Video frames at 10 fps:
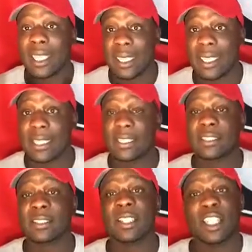is
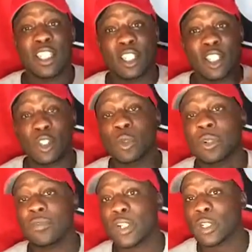the
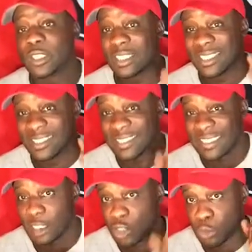University of
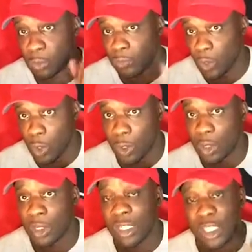Central Florida.
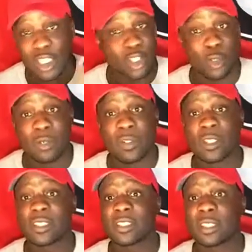
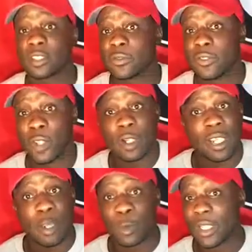University of Central Florida,
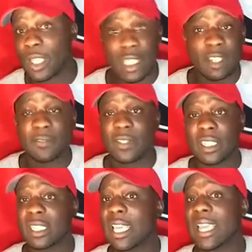they went
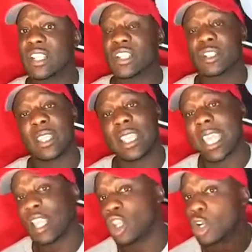undefeated last year. They
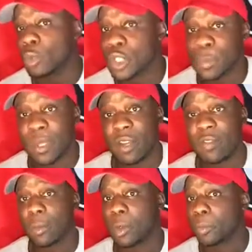got no respect
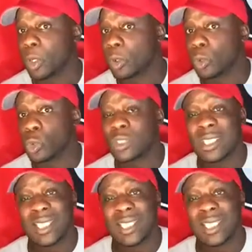from the polls.